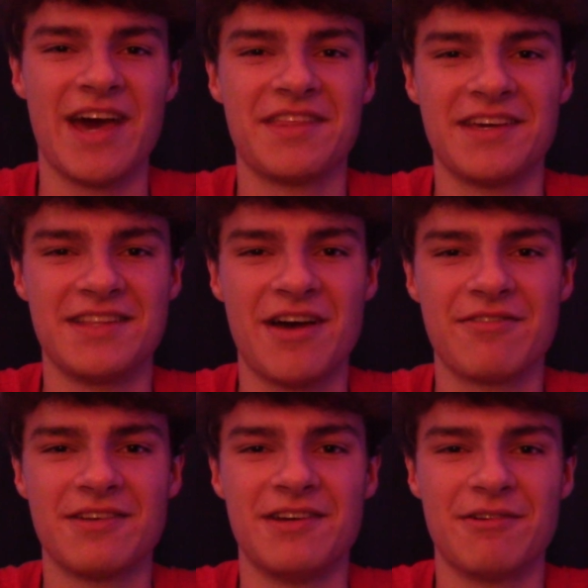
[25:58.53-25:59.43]
I think it
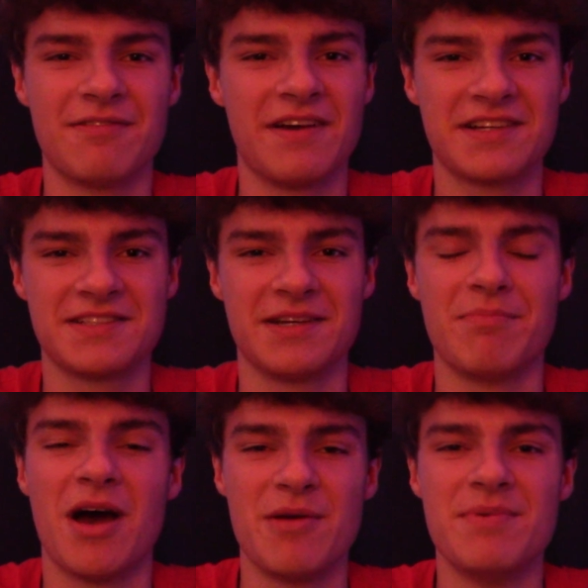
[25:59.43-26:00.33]
definitely reflects like
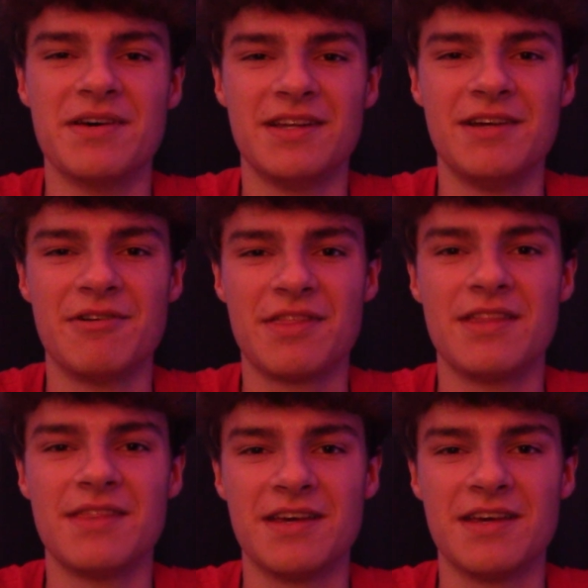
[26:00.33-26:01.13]
my ability within the